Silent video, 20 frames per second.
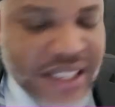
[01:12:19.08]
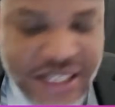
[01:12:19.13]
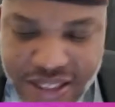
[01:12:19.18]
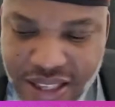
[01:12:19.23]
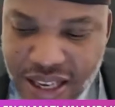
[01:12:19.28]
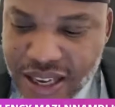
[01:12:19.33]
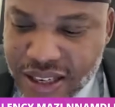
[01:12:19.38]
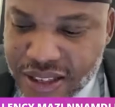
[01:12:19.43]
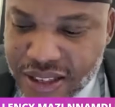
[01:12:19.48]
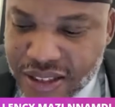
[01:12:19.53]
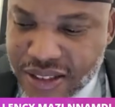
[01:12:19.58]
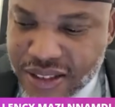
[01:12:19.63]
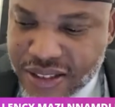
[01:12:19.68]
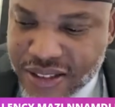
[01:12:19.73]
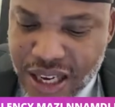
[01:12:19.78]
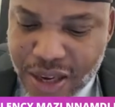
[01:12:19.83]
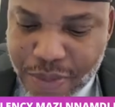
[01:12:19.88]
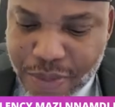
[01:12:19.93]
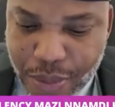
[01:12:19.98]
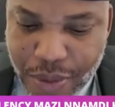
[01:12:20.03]

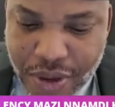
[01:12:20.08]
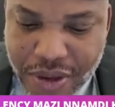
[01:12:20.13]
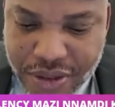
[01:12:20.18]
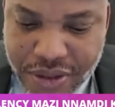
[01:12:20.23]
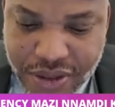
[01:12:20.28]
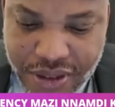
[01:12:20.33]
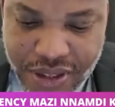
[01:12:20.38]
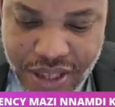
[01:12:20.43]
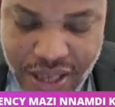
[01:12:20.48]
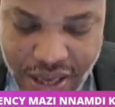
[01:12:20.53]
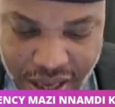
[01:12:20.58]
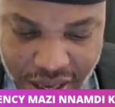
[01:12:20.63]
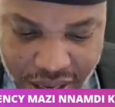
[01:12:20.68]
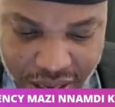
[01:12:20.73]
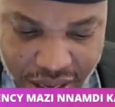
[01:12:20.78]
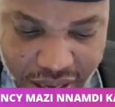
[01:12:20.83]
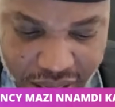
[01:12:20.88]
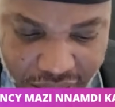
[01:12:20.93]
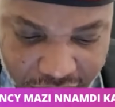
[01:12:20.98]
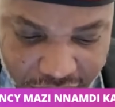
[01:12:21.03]
Instead, checkpoints
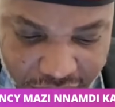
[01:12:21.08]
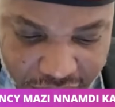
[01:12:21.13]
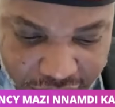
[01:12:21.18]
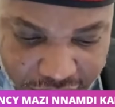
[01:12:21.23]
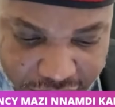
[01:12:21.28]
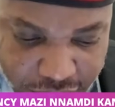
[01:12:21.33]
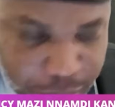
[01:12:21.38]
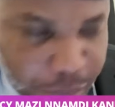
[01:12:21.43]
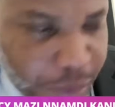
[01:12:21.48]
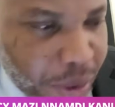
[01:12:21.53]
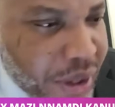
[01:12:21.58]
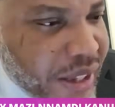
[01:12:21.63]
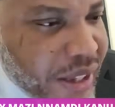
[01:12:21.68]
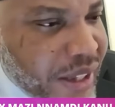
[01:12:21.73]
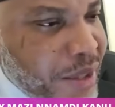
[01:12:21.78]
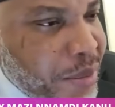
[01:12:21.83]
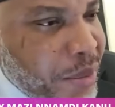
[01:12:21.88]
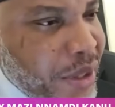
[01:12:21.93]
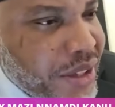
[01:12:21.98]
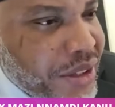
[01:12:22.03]

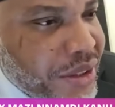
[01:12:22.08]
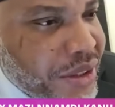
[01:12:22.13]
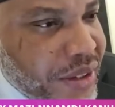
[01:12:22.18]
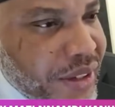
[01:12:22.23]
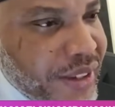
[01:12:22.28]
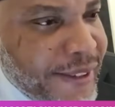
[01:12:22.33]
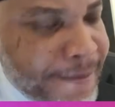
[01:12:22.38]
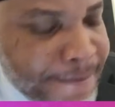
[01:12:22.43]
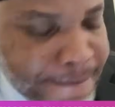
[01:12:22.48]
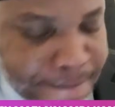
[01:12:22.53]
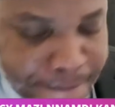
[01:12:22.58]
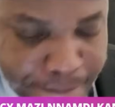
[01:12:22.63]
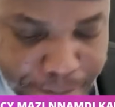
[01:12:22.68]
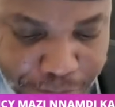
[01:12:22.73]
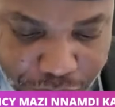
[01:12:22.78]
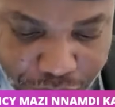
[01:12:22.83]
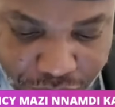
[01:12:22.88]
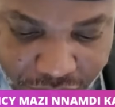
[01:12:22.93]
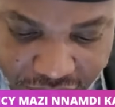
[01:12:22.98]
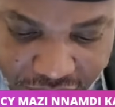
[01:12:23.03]
explode exponentially.
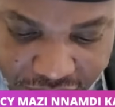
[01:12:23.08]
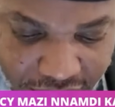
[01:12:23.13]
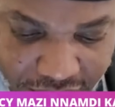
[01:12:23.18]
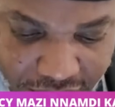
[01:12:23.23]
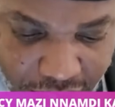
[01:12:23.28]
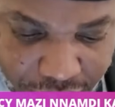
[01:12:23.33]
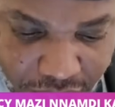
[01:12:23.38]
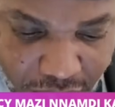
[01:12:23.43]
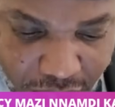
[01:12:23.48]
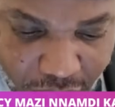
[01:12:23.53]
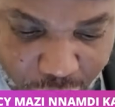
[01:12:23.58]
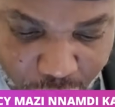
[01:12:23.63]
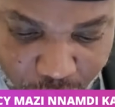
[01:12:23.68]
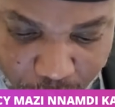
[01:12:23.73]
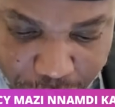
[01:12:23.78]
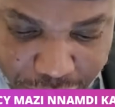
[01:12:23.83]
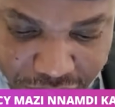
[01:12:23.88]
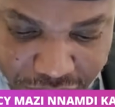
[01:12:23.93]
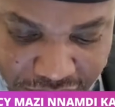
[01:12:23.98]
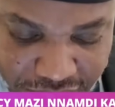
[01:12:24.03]
They never
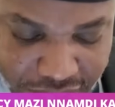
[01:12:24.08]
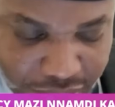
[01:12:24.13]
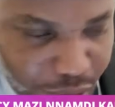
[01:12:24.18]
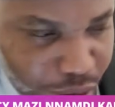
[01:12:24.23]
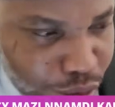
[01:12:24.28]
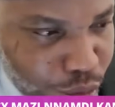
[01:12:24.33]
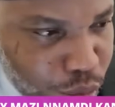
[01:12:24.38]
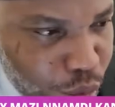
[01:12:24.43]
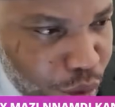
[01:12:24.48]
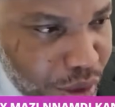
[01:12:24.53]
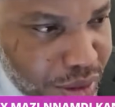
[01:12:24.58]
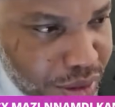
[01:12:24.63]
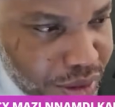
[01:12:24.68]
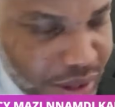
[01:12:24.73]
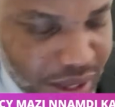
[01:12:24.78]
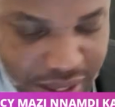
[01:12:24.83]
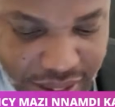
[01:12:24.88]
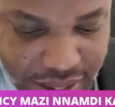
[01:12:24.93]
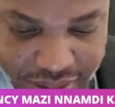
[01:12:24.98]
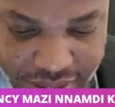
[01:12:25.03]
accomplished any. Not
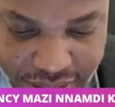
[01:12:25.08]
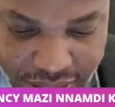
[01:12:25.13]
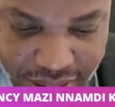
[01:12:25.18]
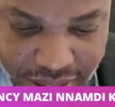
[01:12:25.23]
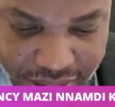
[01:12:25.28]
one thing he